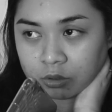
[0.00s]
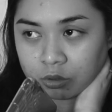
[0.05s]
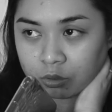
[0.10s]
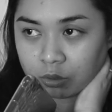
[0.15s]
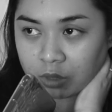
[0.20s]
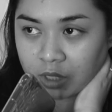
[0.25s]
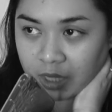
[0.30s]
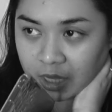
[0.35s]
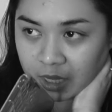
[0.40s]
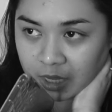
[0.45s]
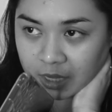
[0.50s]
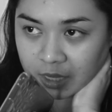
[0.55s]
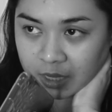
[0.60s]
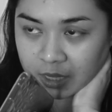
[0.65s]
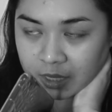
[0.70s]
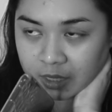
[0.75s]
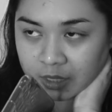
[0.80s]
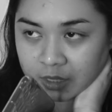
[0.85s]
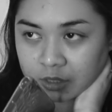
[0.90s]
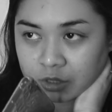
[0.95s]

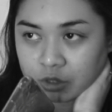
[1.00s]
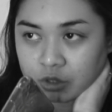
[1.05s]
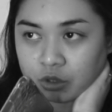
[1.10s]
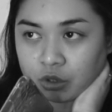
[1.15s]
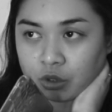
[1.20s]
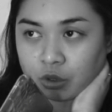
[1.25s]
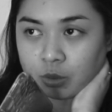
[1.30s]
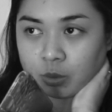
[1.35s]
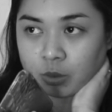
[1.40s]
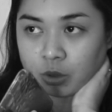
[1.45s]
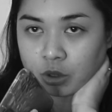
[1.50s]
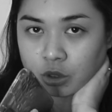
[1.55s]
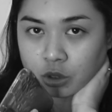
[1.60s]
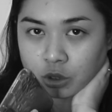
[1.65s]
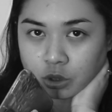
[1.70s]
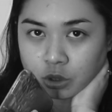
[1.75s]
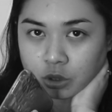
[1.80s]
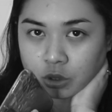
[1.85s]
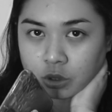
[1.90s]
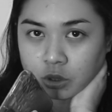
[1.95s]
Today,
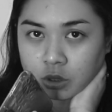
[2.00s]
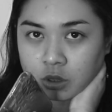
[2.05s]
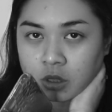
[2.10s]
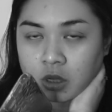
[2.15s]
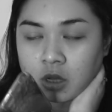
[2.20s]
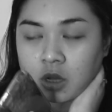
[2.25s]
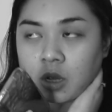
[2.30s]
tomorrow,